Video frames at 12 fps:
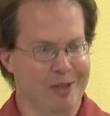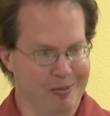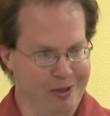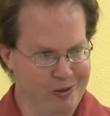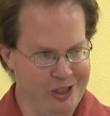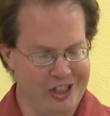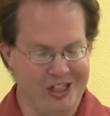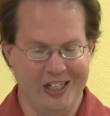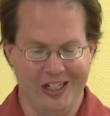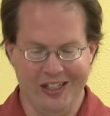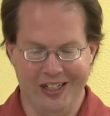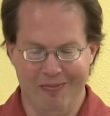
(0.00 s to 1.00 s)
bourbon
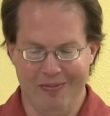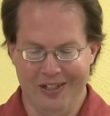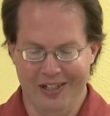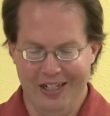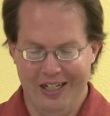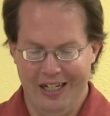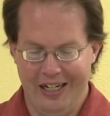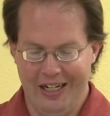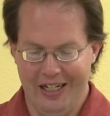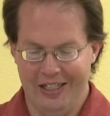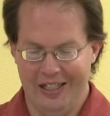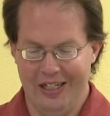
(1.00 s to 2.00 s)
whiskey in them,
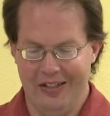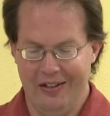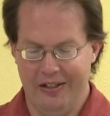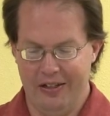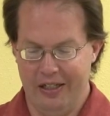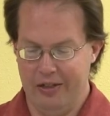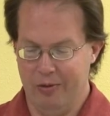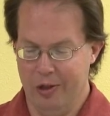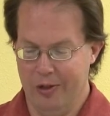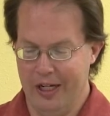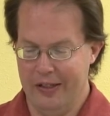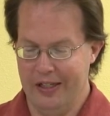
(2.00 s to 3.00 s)
and uh, they
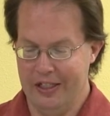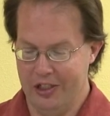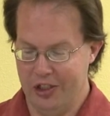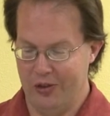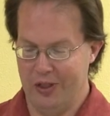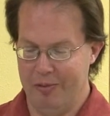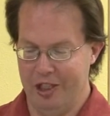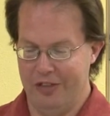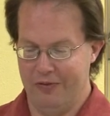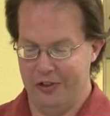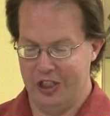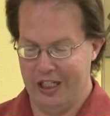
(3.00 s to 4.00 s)
were uh, then
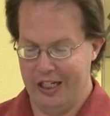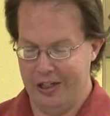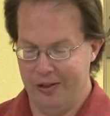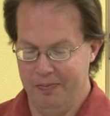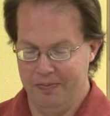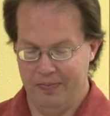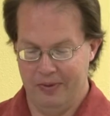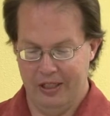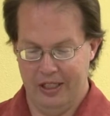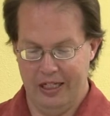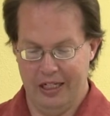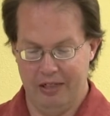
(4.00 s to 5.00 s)
distributed for sale.
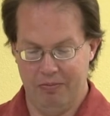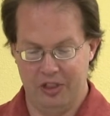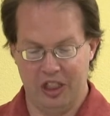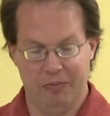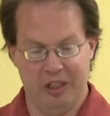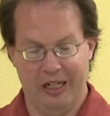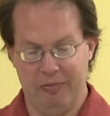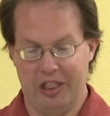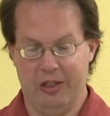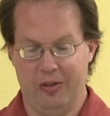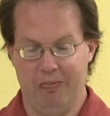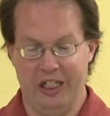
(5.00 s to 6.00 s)
Uh, sometimes
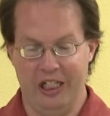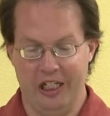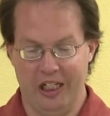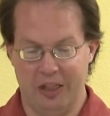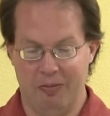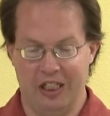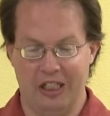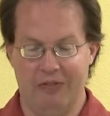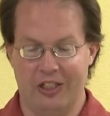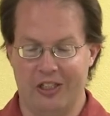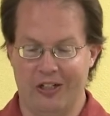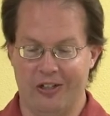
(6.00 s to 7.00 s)
there would be uh,
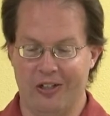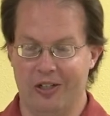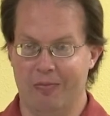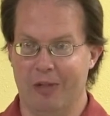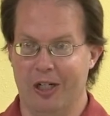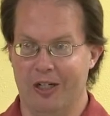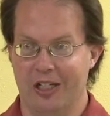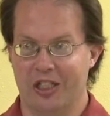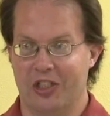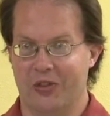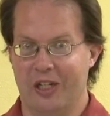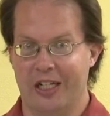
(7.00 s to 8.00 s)
specific targeted
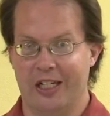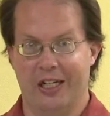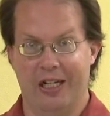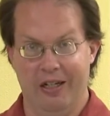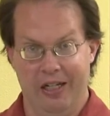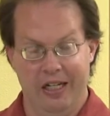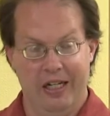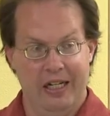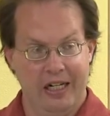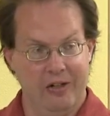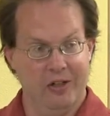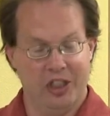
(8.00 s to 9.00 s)
markets, like
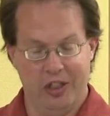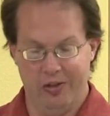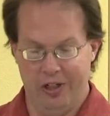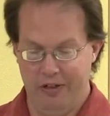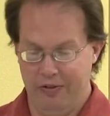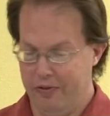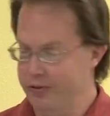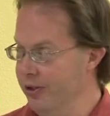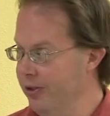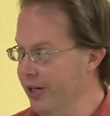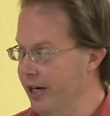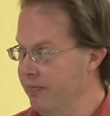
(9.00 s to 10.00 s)
Arizona
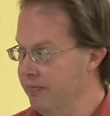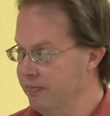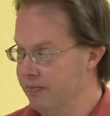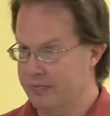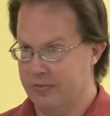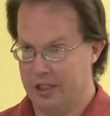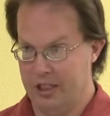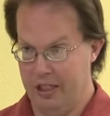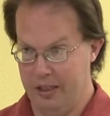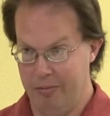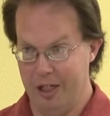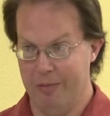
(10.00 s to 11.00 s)
for
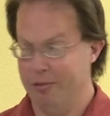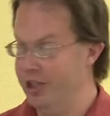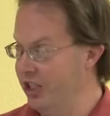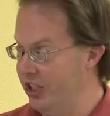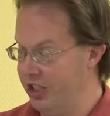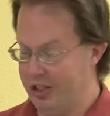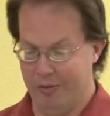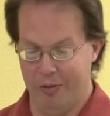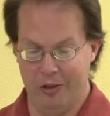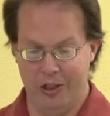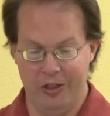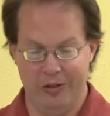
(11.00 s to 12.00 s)
Barbara's
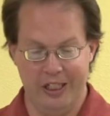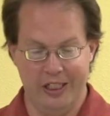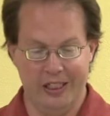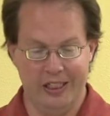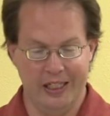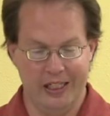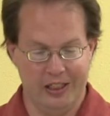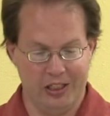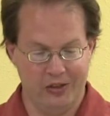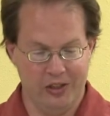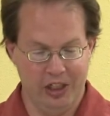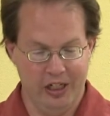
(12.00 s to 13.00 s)
ceremonial Indian
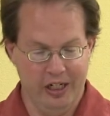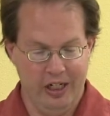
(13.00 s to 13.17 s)
dancers,